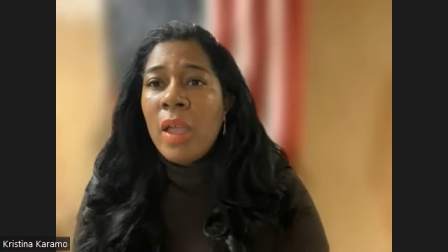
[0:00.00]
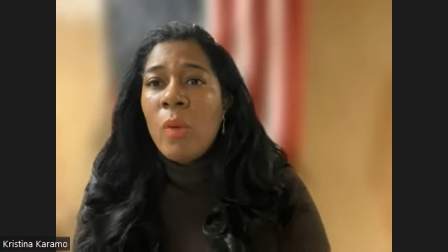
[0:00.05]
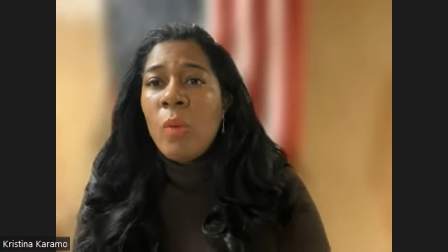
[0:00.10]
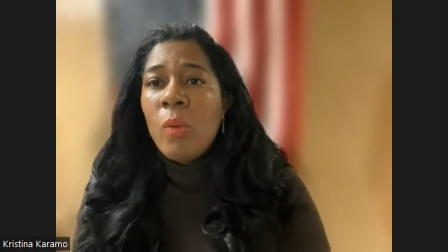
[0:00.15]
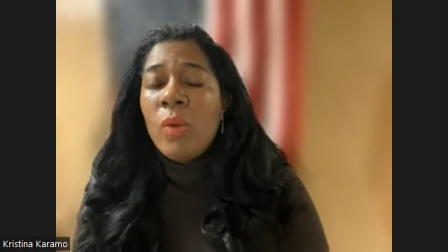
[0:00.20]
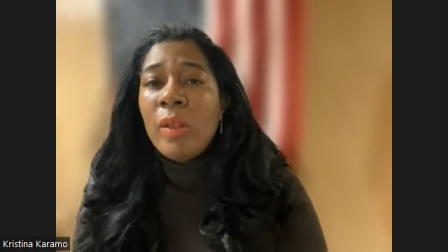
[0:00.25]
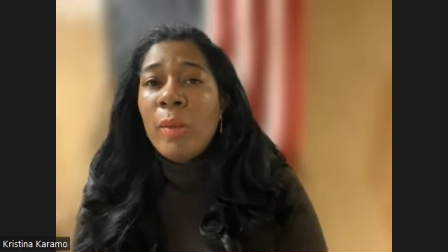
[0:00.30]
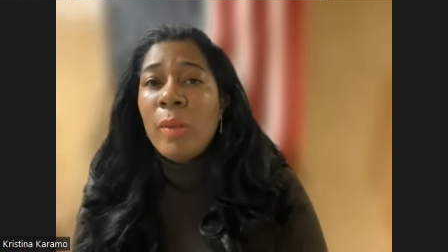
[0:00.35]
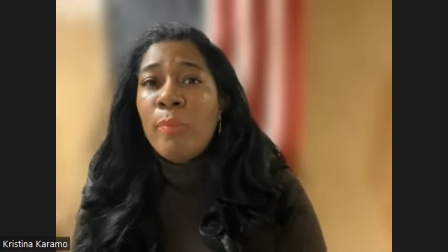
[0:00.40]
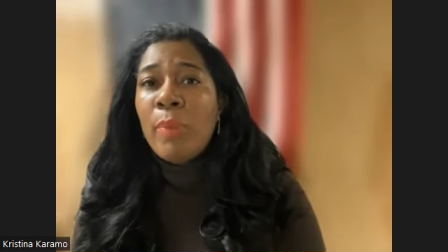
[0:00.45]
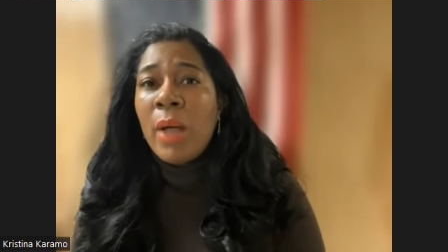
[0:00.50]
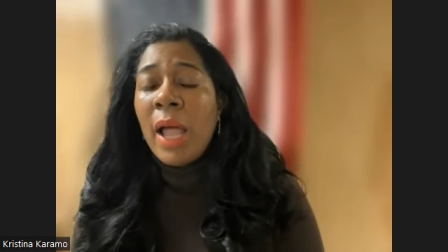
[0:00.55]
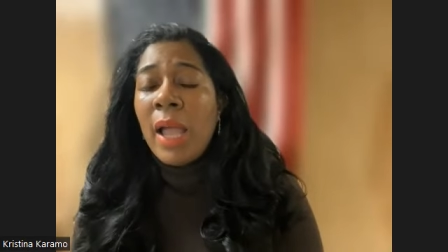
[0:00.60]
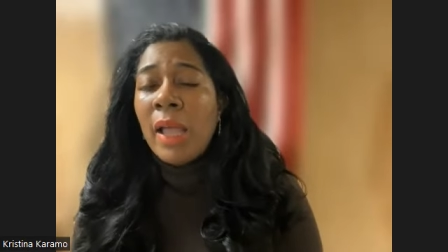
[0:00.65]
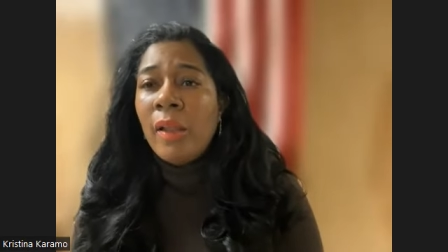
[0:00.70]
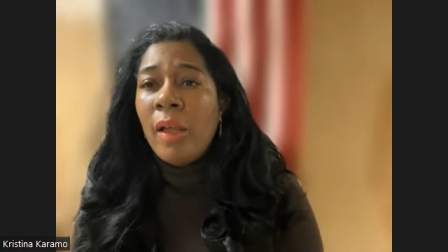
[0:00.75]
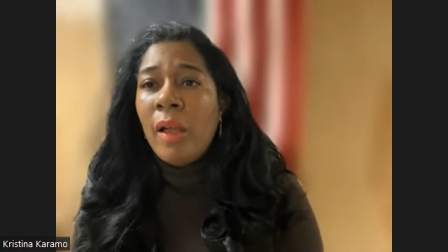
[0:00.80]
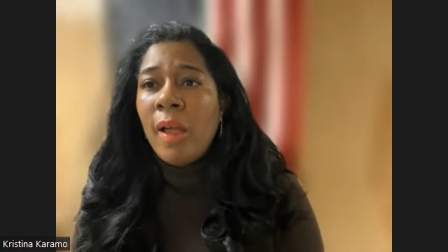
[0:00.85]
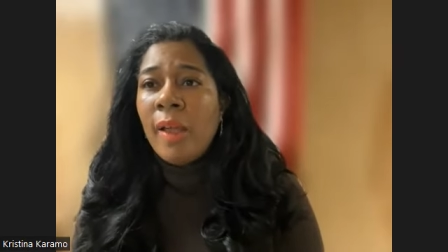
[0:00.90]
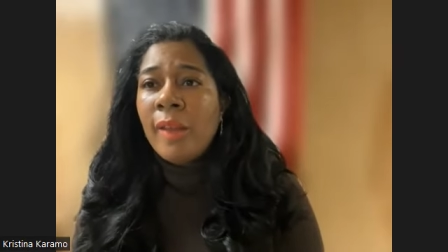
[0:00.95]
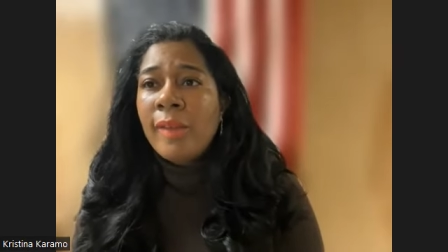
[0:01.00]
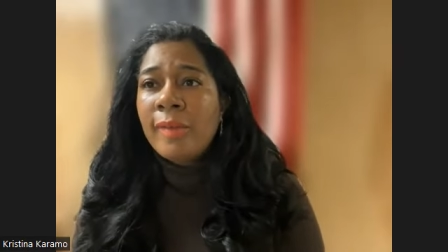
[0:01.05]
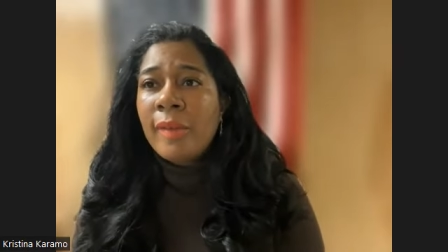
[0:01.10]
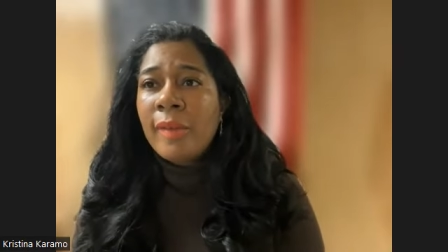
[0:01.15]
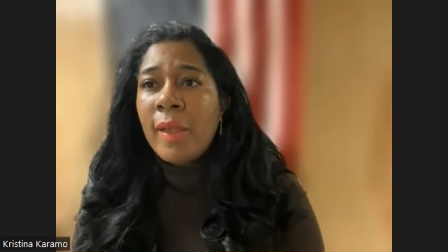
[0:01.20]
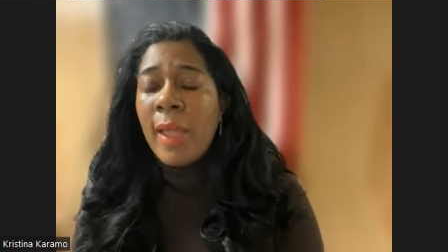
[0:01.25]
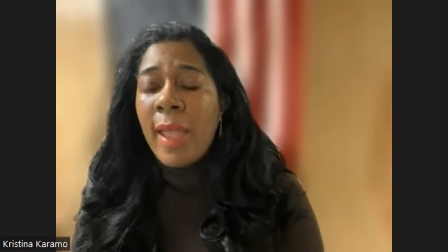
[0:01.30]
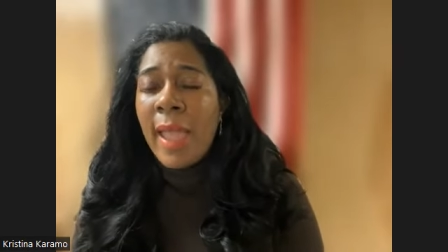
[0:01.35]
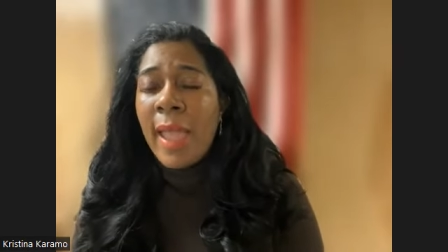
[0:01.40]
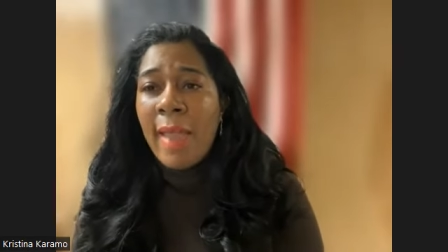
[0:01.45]
when the bylaws
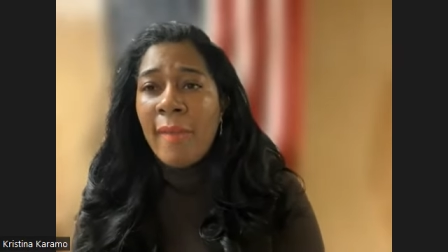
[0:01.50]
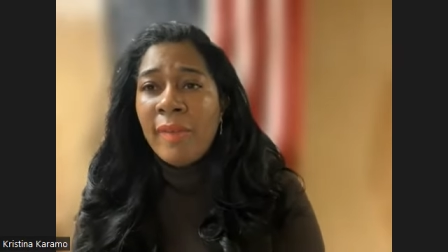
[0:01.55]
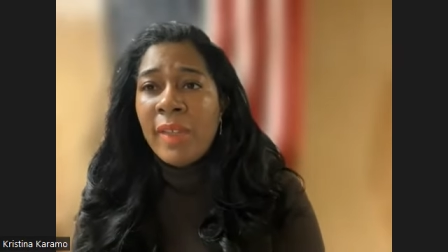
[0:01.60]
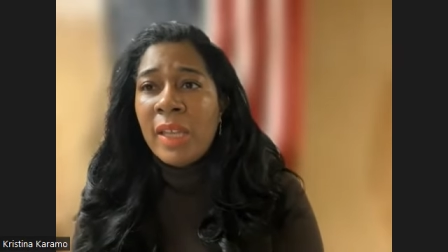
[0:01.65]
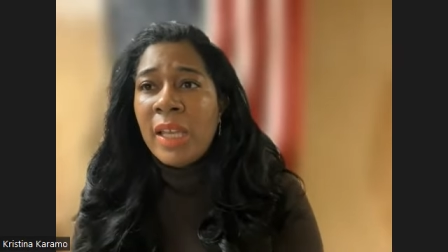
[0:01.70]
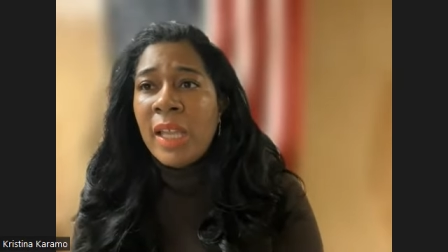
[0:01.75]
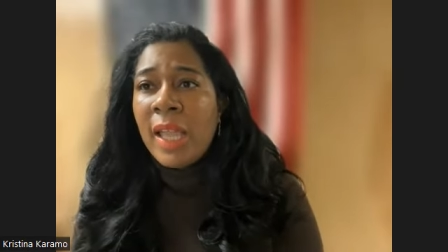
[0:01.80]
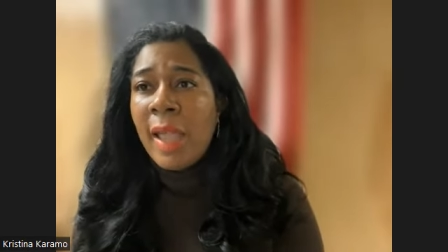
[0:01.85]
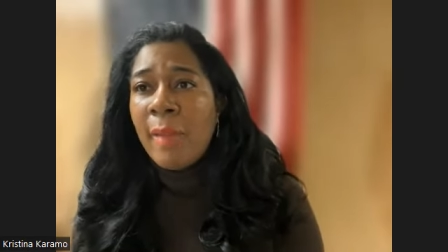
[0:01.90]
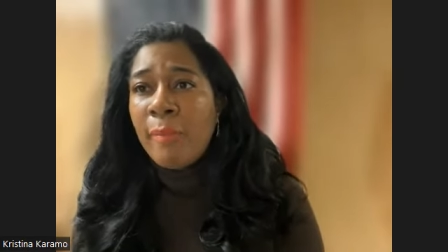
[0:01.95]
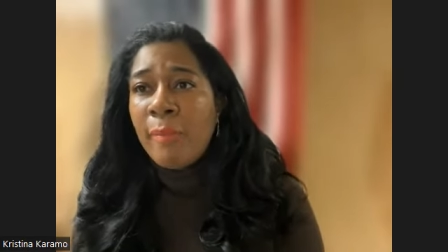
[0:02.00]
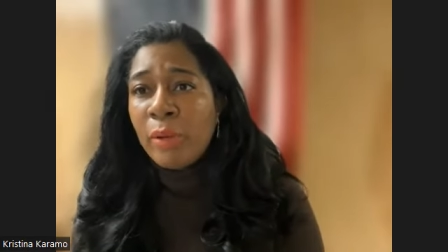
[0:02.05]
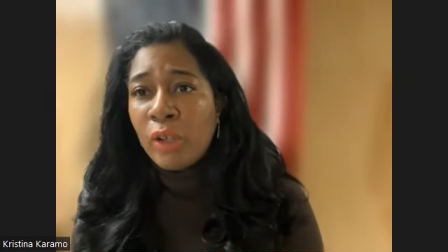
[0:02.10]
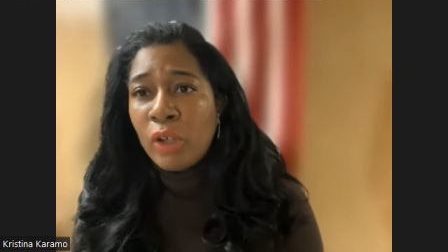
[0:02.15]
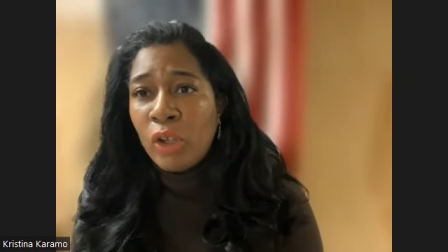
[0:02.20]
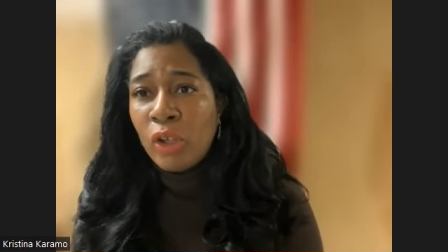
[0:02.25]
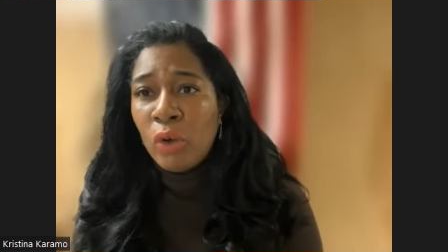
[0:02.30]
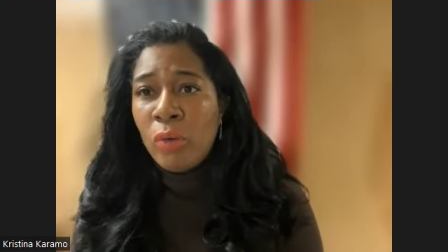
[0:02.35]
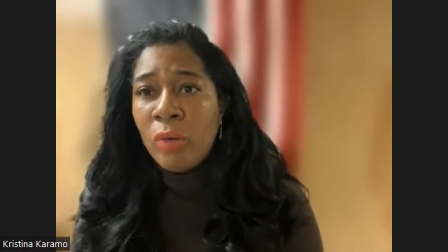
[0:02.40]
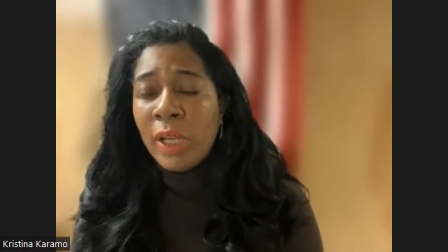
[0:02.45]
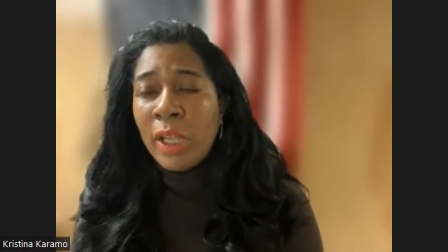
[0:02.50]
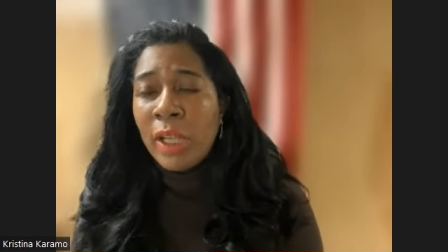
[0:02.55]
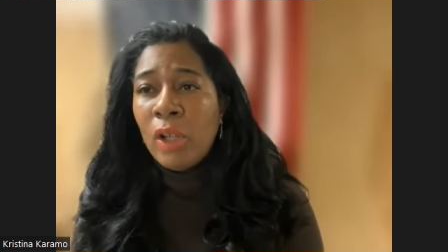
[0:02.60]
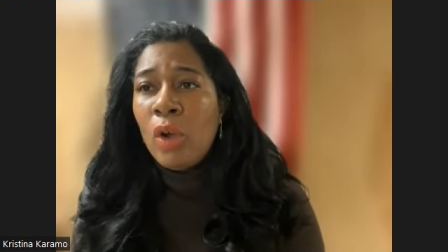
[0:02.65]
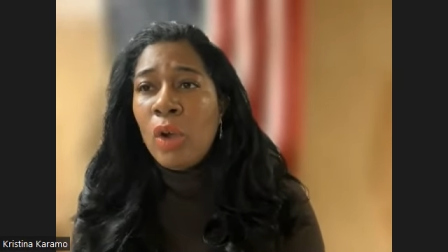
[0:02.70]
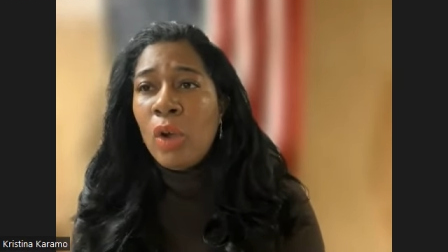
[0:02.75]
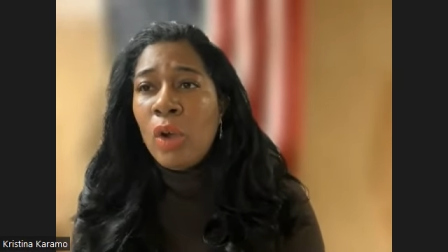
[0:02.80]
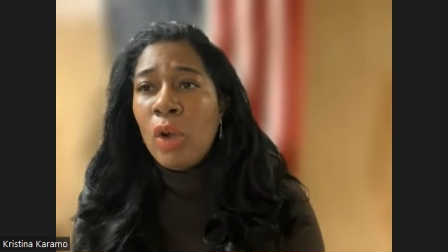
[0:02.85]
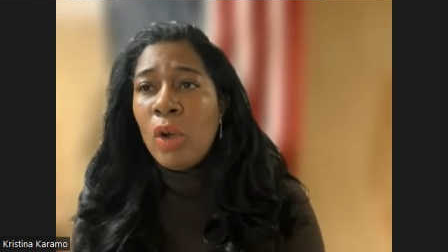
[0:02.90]
have any ambiguity,